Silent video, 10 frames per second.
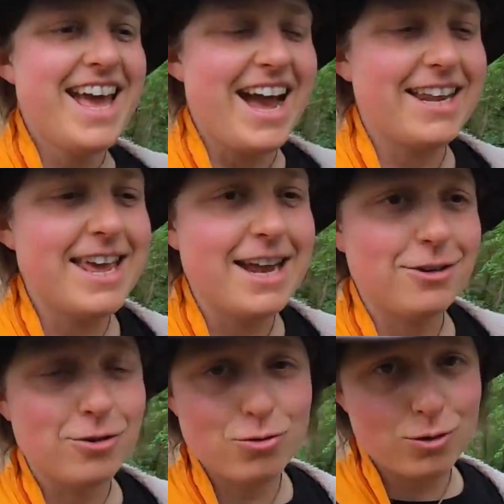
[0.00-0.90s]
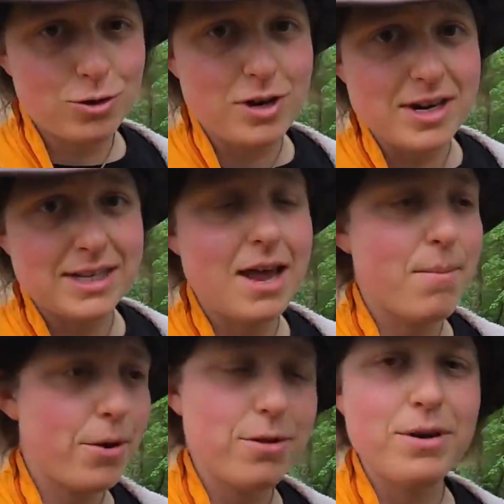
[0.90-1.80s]
and then to draw trees,
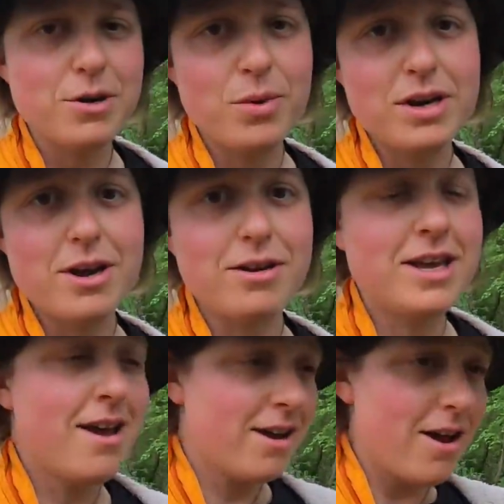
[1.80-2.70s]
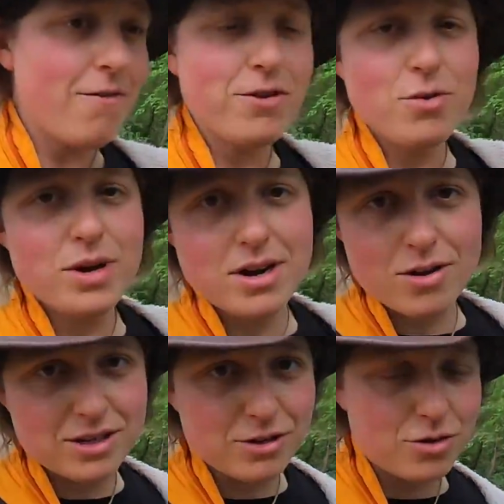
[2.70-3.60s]
put them in your windows, cover your
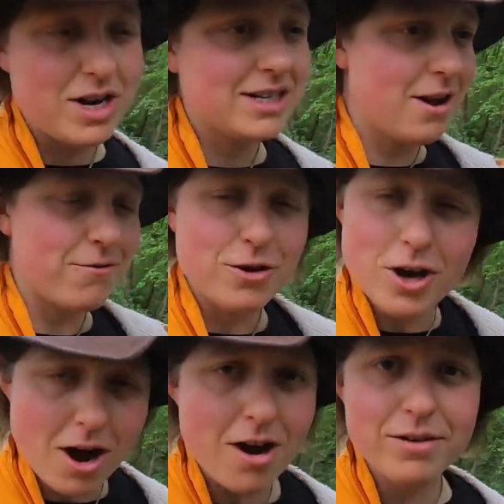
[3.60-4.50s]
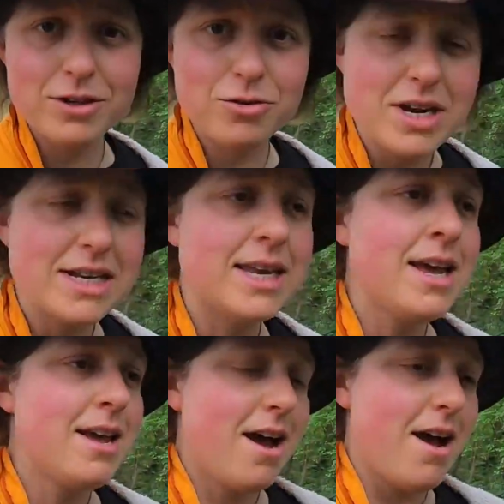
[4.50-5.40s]
windows in trees, cover your car in trees,
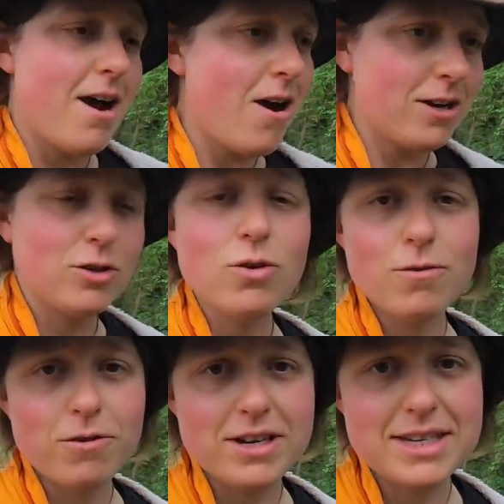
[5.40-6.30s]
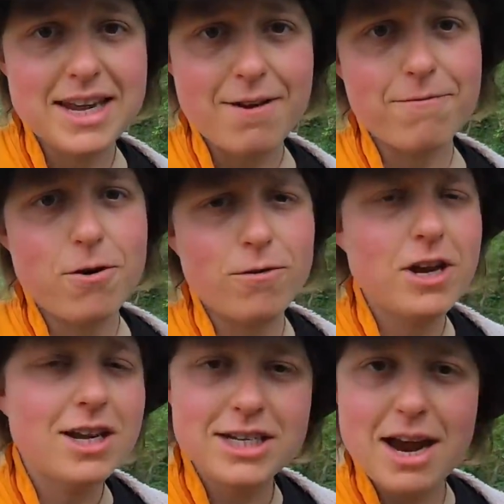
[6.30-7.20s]
ask all your friends to get
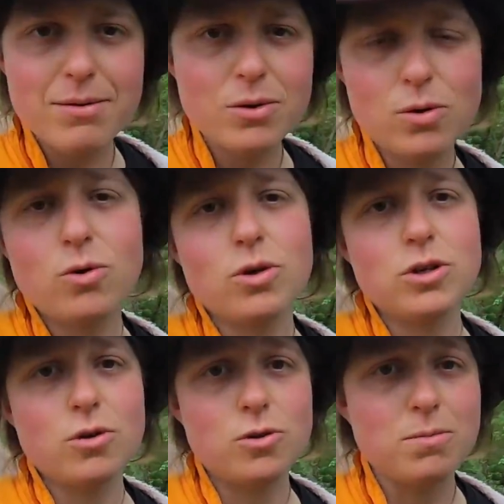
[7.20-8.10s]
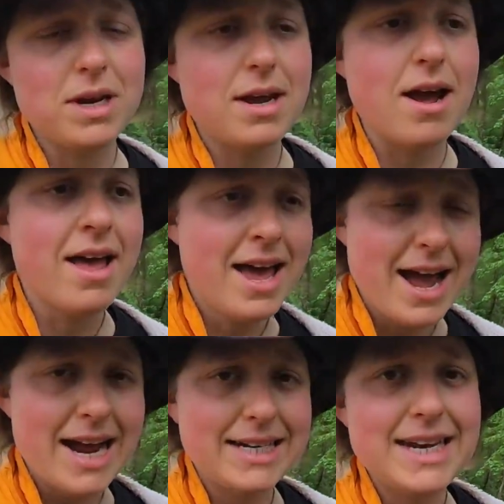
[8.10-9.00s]
involved, share it all across social media,
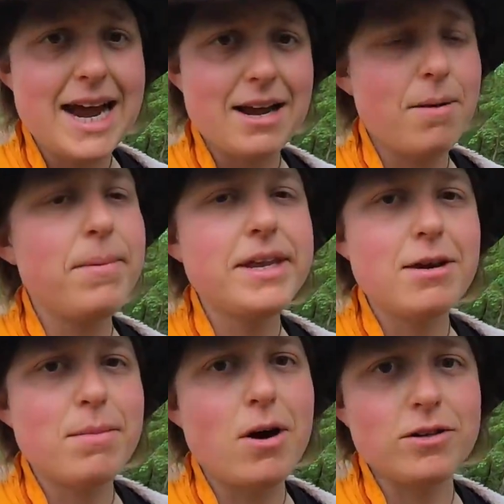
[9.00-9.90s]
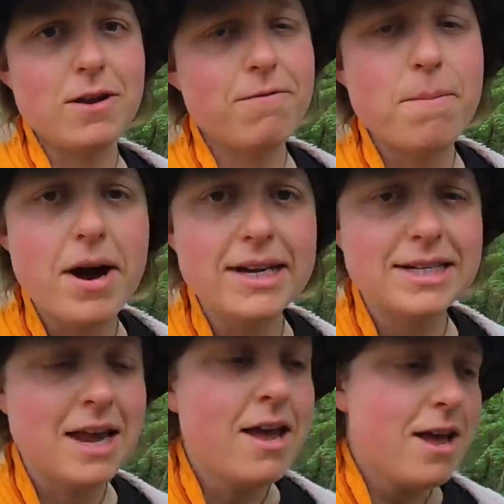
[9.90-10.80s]
hashtag 1,000,000 miles for
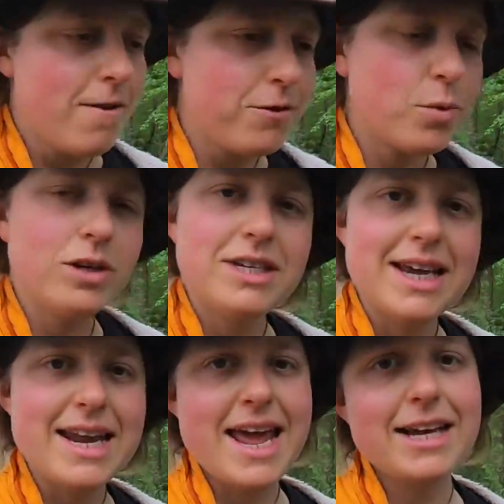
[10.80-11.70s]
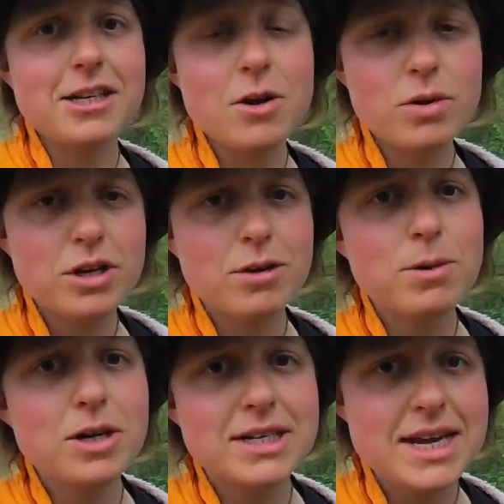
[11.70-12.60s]
mines. If you want to connect with a
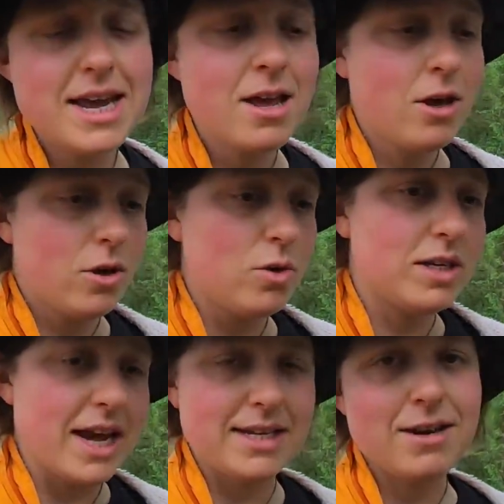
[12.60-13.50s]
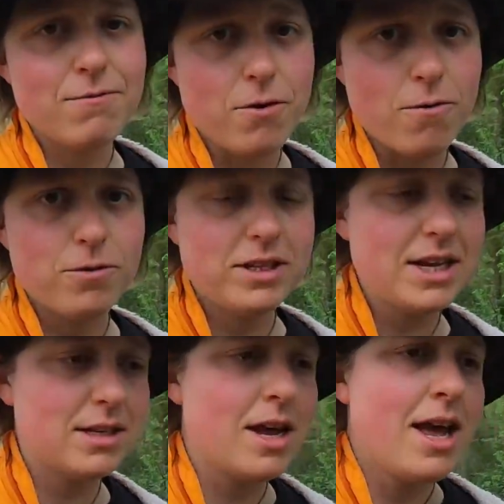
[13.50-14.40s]
community who's getting involved with
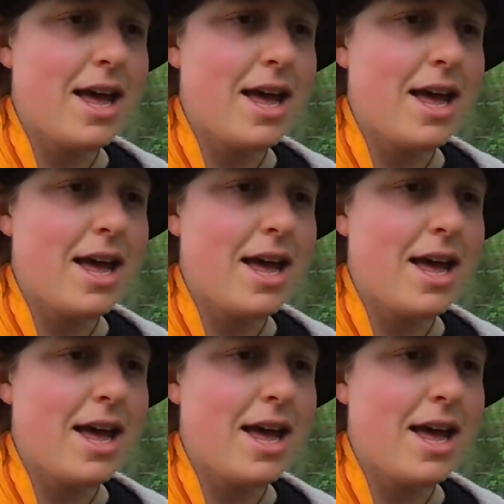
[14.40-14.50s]
this,